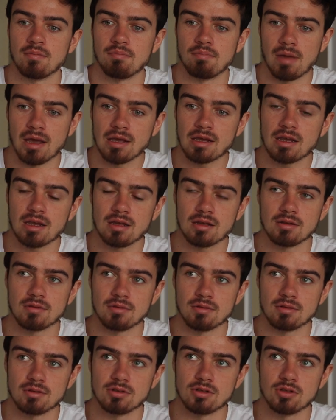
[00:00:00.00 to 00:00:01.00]
making
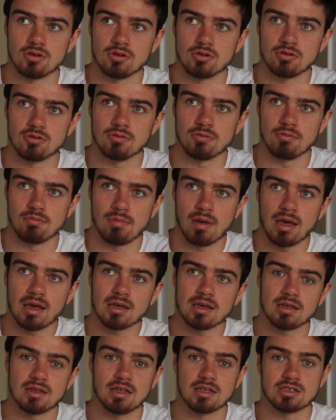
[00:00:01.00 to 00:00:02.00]

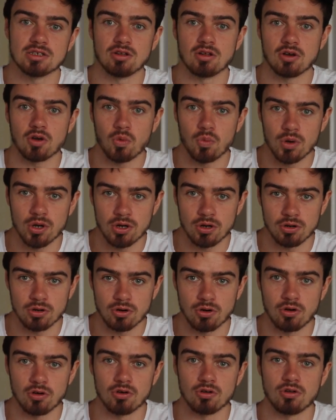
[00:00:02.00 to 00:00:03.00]
this look
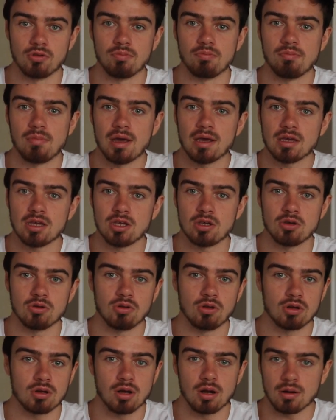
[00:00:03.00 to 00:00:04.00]
weird, or making you
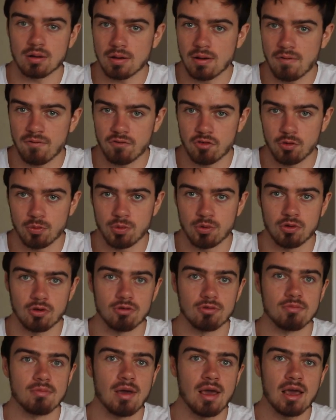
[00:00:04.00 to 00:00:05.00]
look uncomfortable,
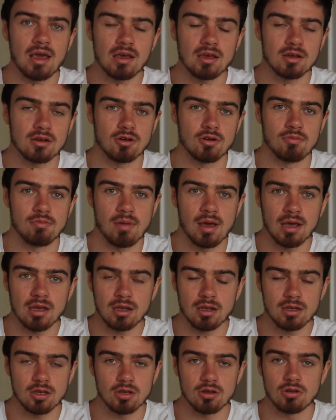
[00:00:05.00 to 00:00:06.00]
or
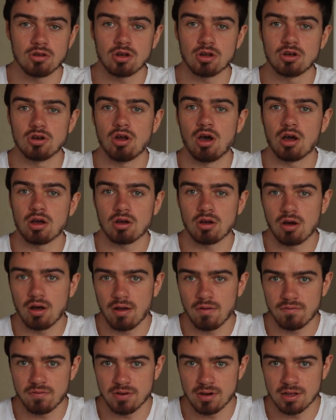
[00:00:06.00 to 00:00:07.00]
making you look not
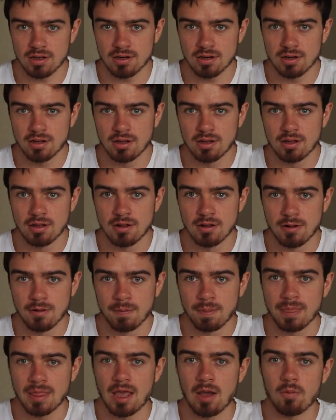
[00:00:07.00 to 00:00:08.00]
confident.
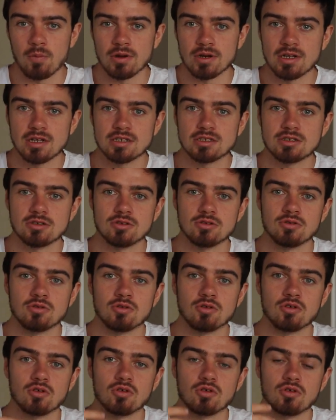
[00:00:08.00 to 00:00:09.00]
And we need to